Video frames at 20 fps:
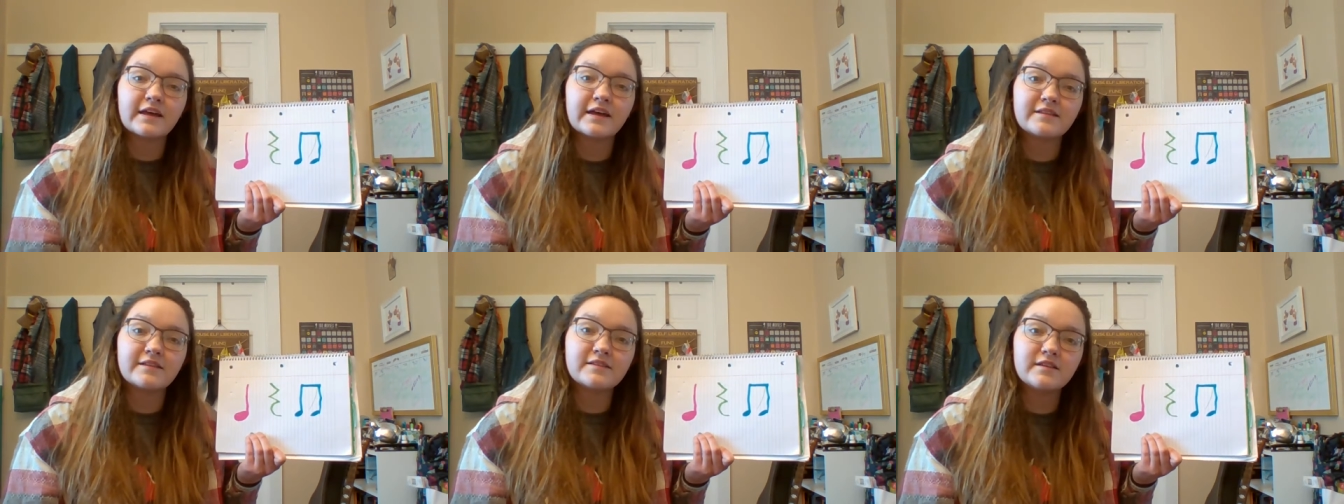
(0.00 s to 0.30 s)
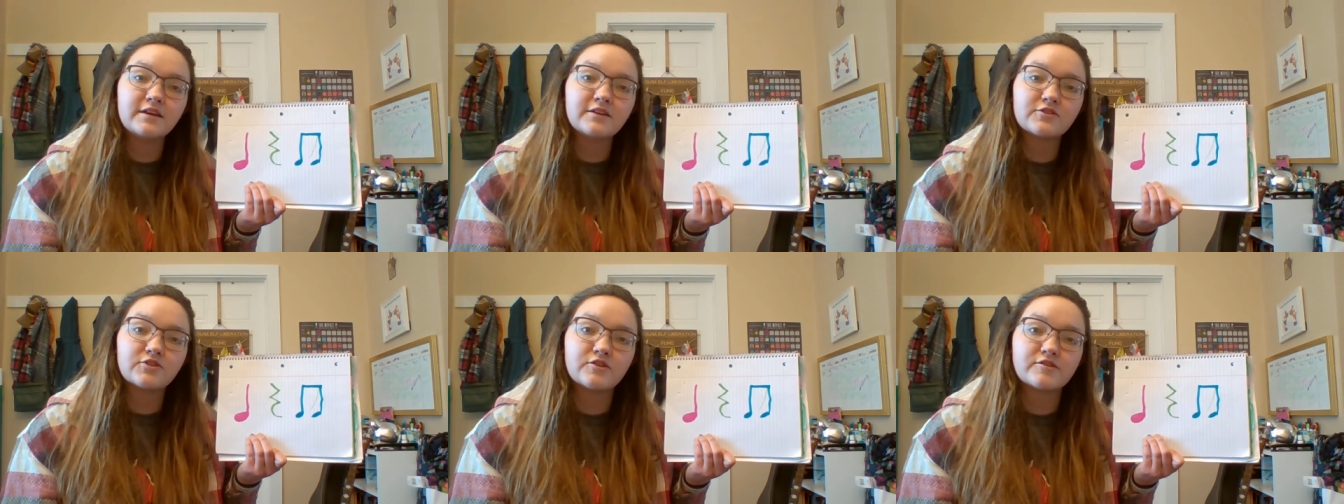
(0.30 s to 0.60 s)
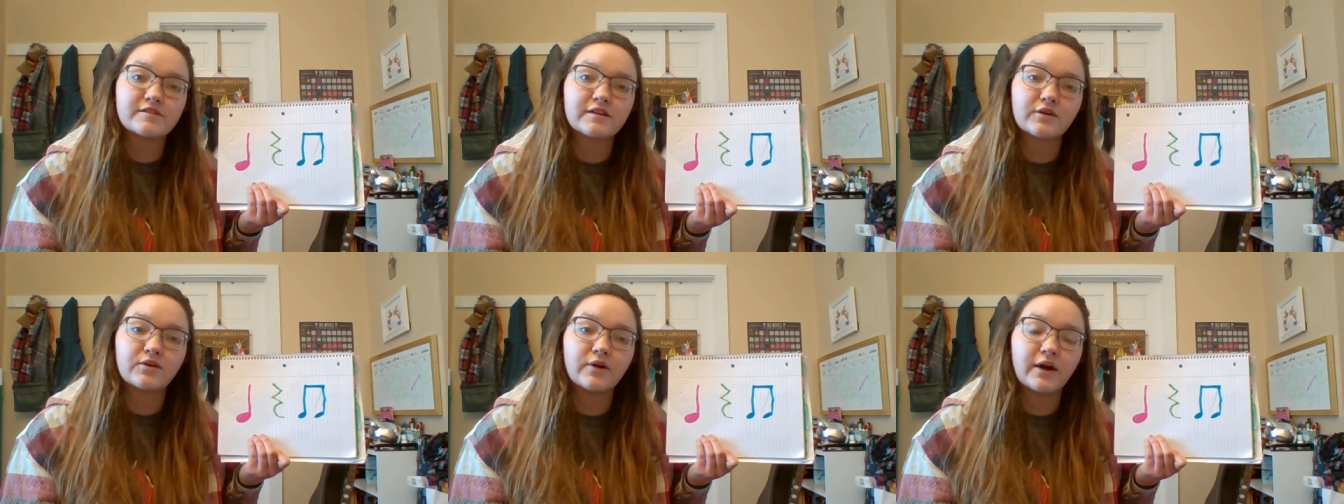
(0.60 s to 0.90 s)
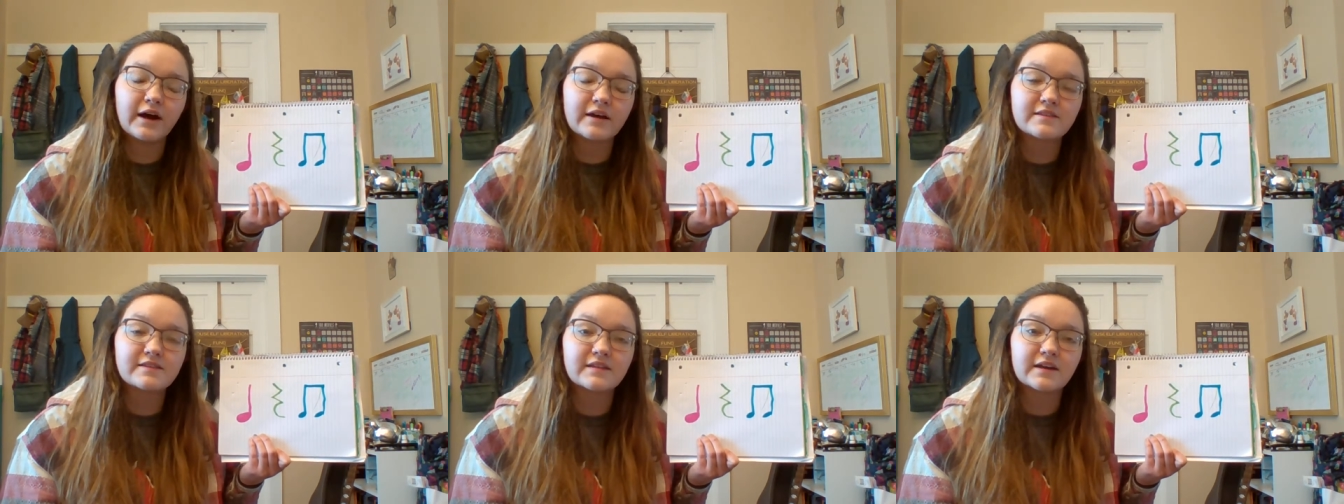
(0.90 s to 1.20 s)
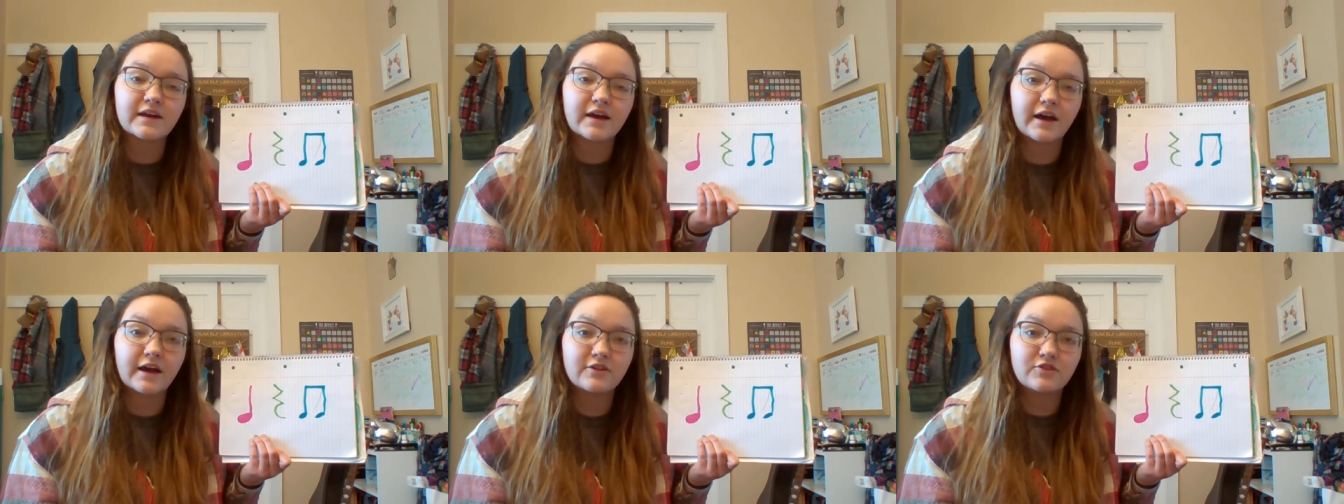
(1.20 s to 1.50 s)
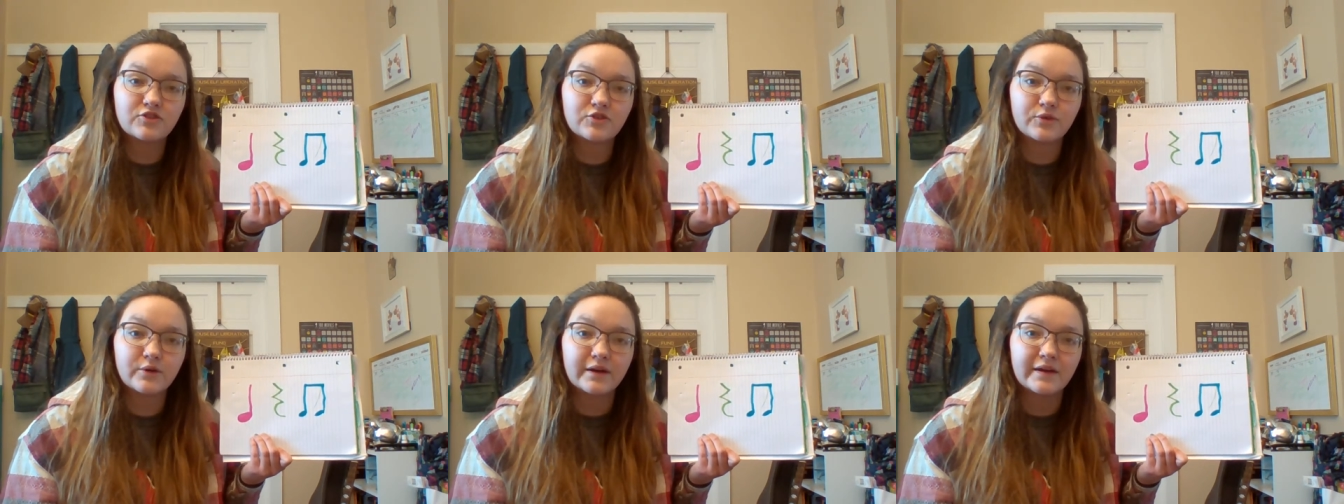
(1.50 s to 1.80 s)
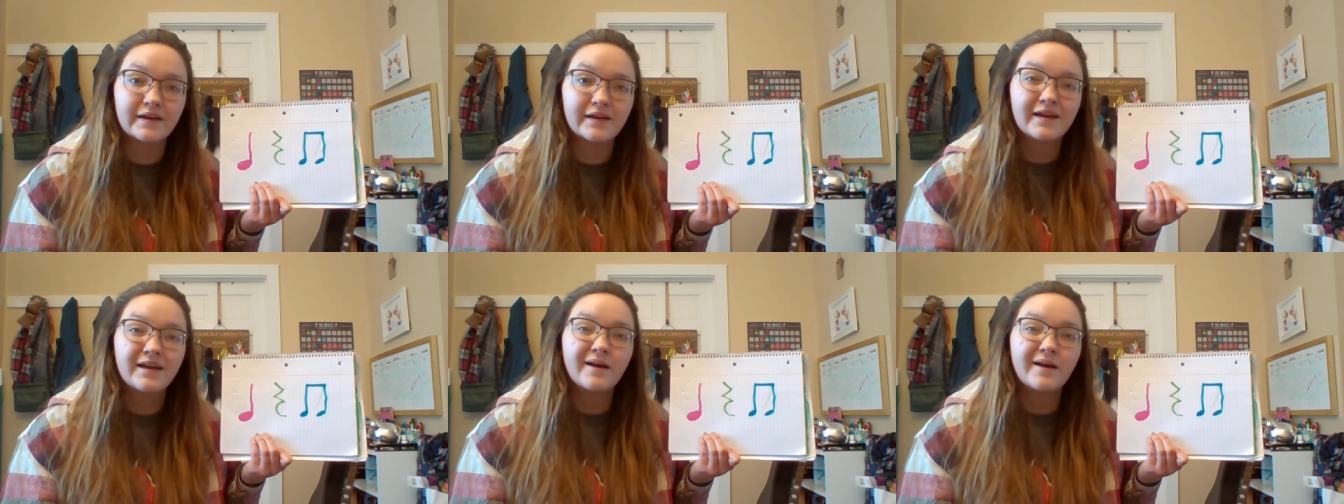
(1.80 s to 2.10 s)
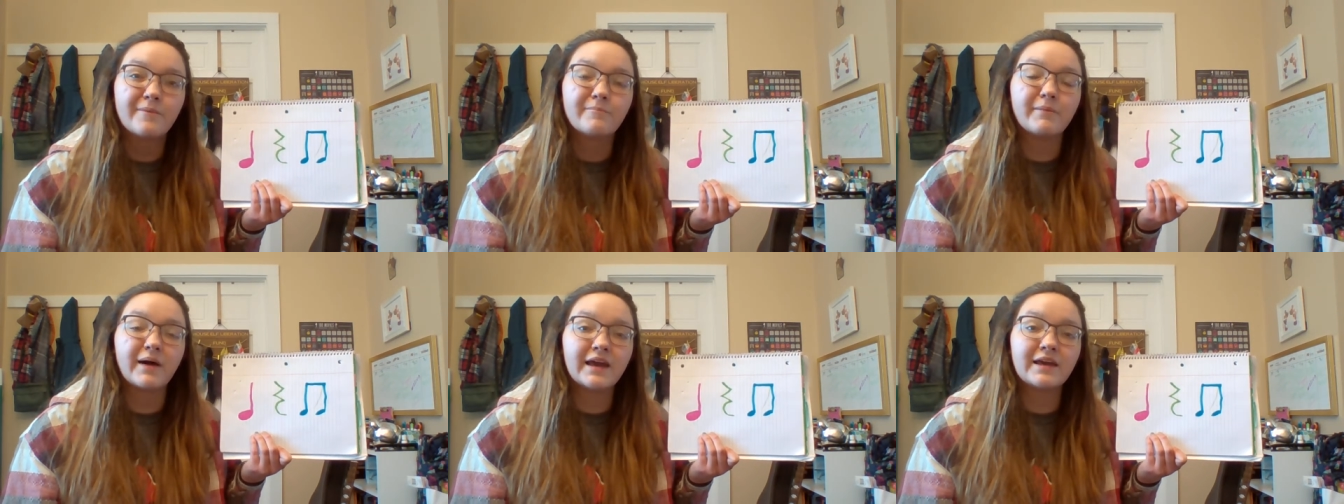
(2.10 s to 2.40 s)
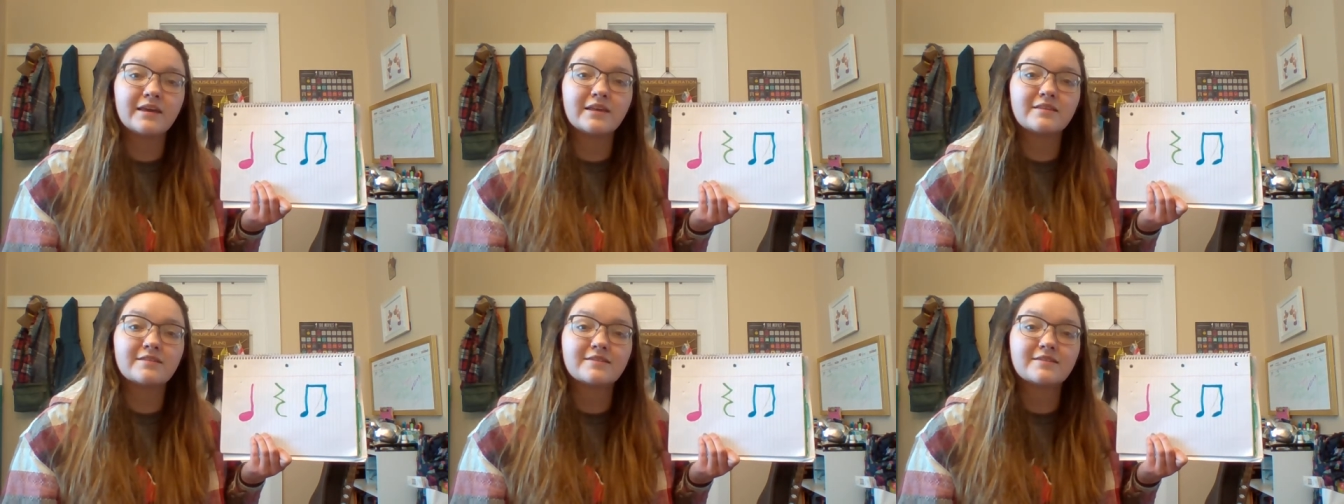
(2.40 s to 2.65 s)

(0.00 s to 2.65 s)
and teachers across the country might